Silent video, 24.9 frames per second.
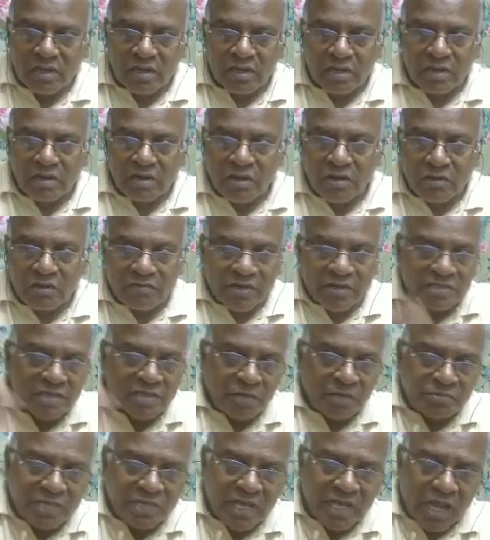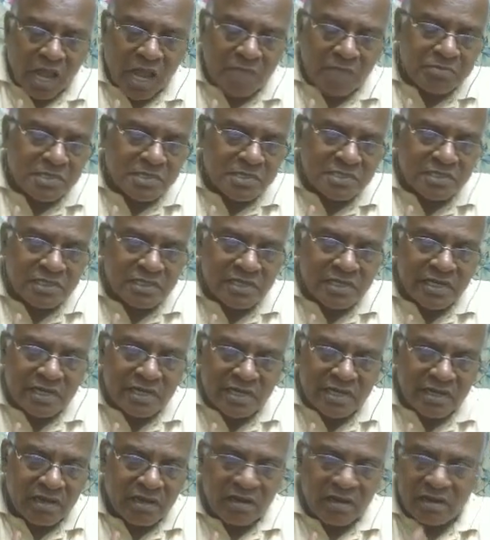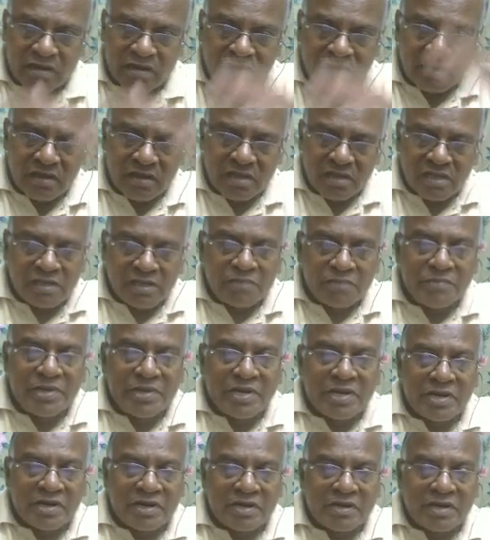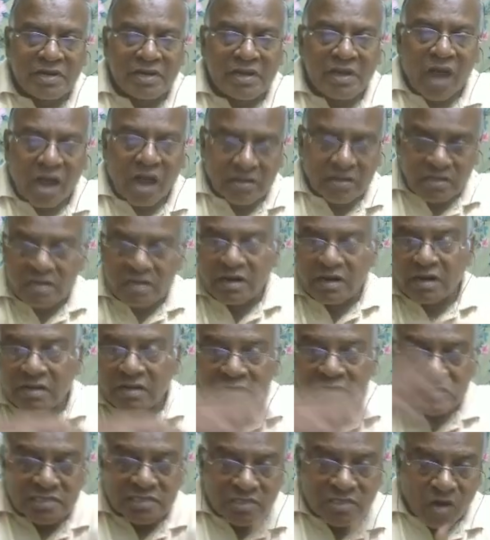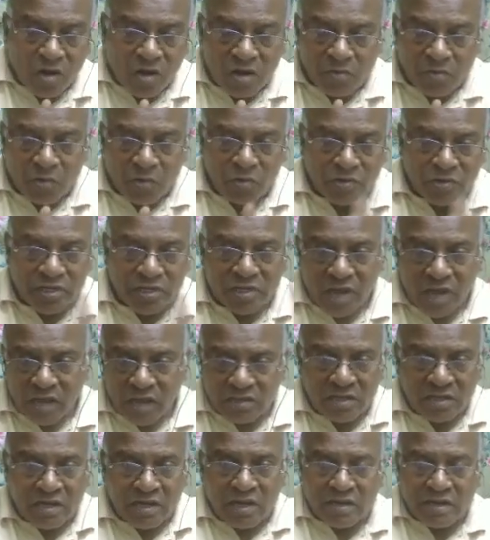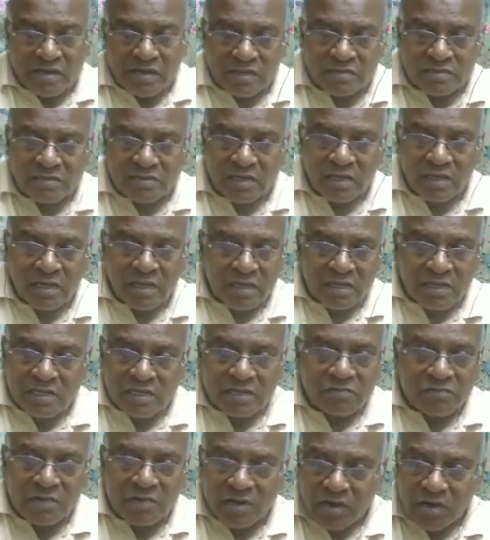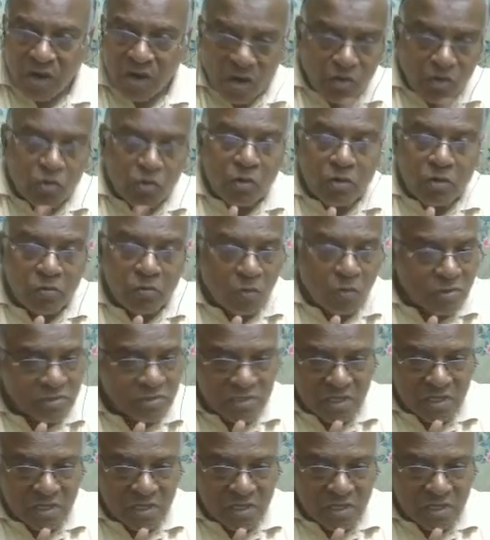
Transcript: You know, when something happens in India, immediately other countries talk about it. Other countries even control one's